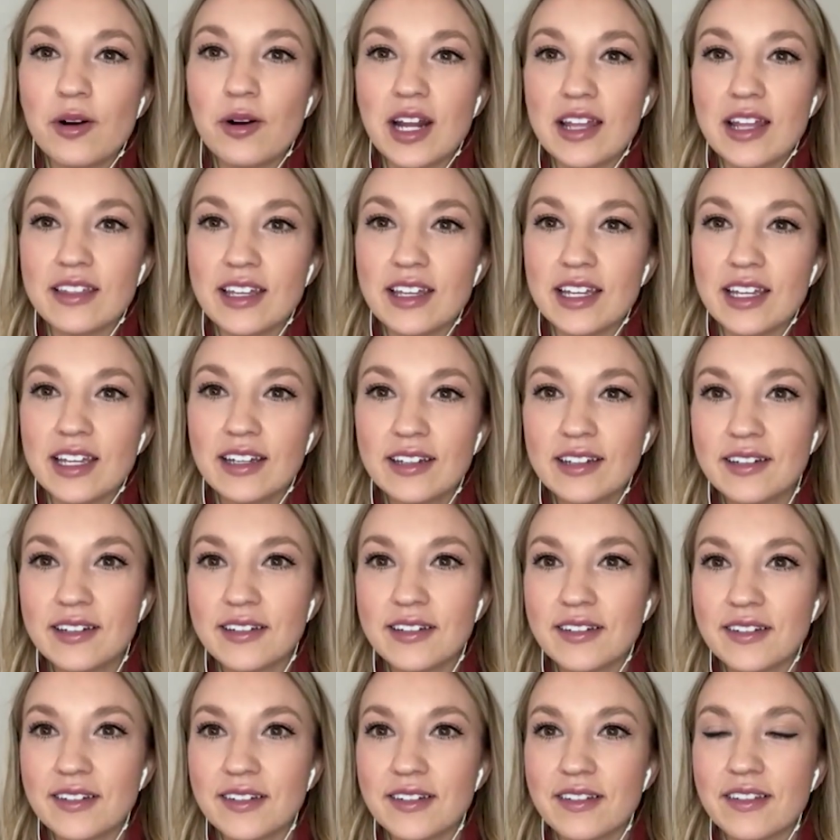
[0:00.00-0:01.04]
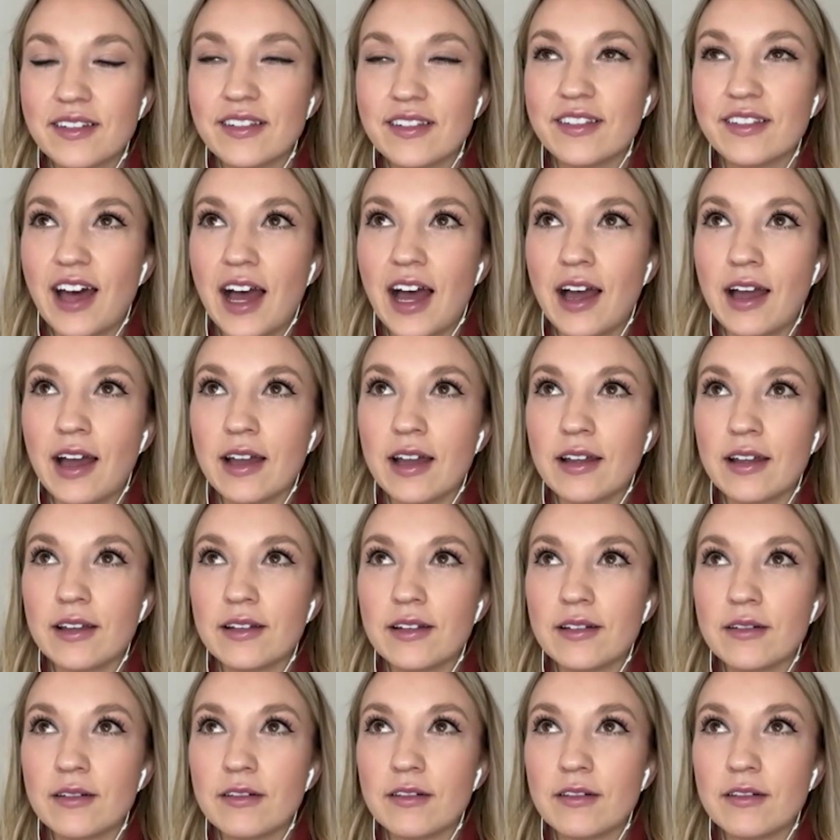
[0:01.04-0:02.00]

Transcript: And I think that